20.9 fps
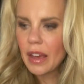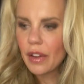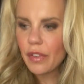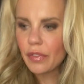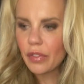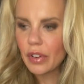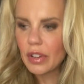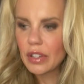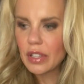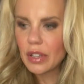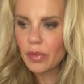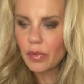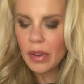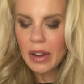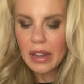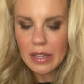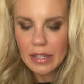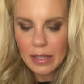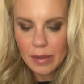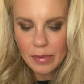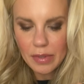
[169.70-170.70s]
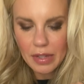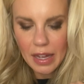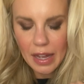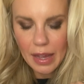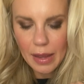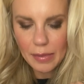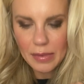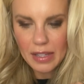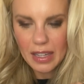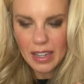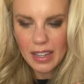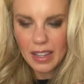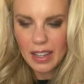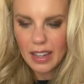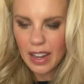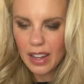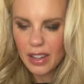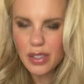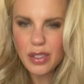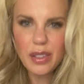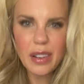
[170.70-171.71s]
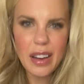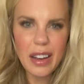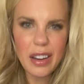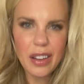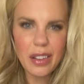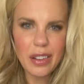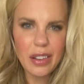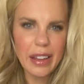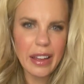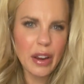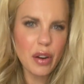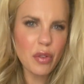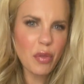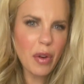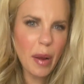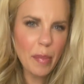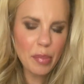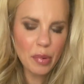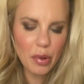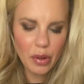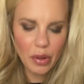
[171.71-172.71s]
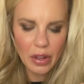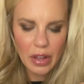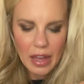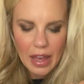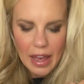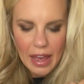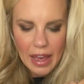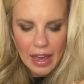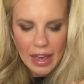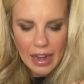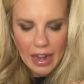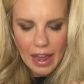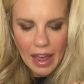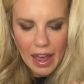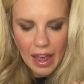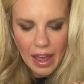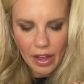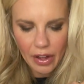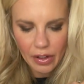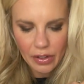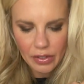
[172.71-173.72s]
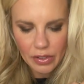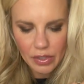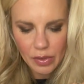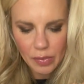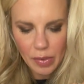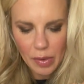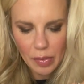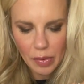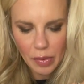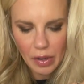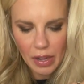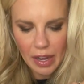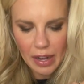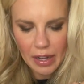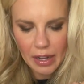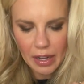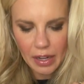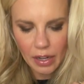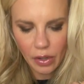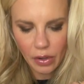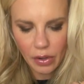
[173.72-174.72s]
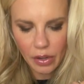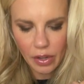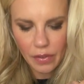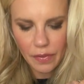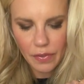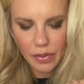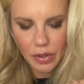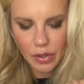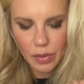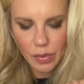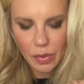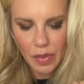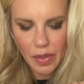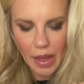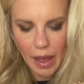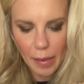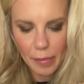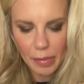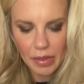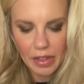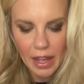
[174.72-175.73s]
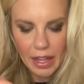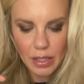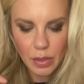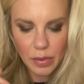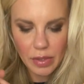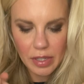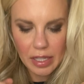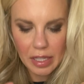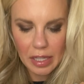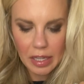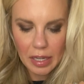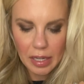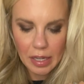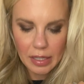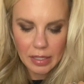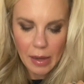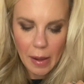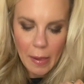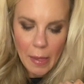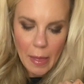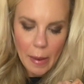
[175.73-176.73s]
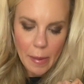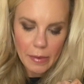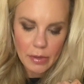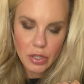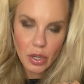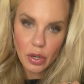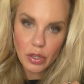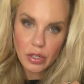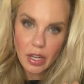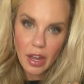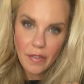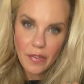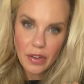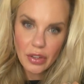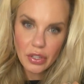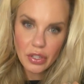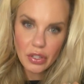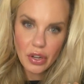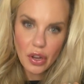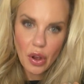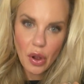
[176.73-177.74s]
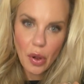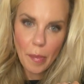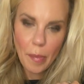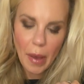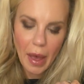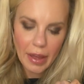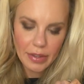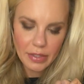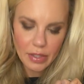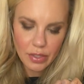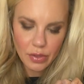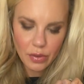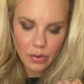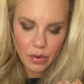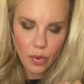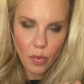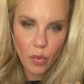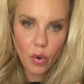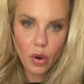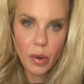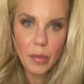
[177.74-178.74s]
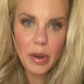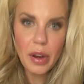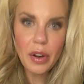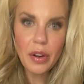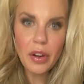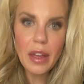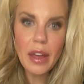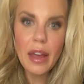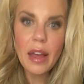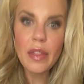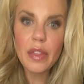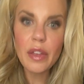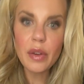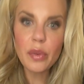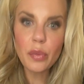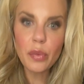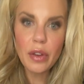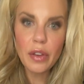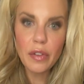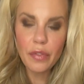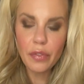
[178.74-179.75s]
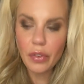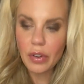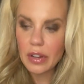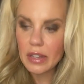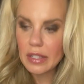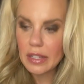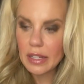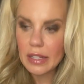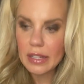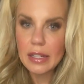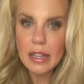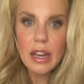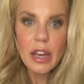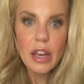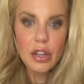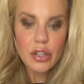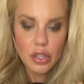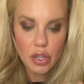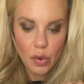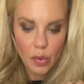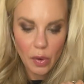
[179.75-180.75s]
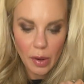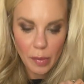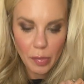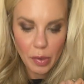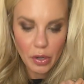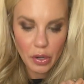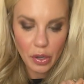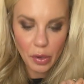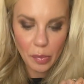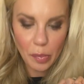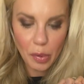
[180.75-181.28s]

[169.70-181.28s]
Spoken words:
freezing rain sometimes, and it can also kind of look like graupel and hail. So people kind of get a little confused with that, but that's what sleet is. It starts off as snow, passes through a warm area, and then refreezes. So you want to put your